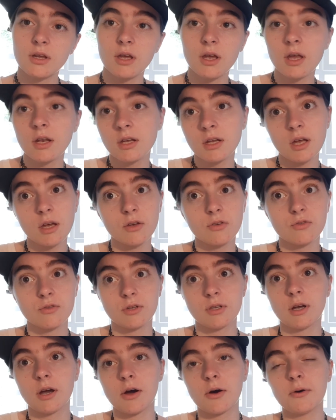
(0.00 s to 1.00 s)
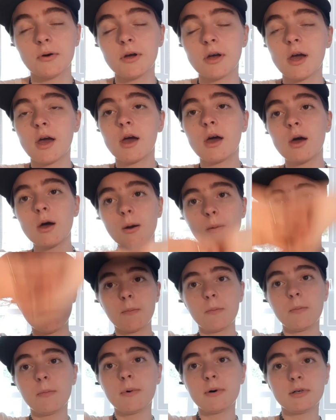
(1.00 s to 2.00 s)
in the next video.
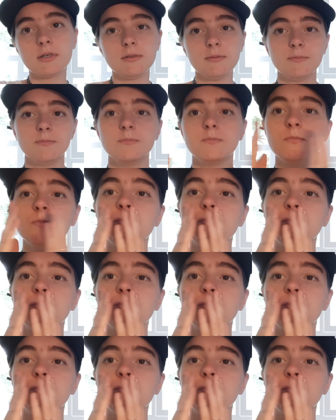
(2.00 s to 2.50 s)
Bye!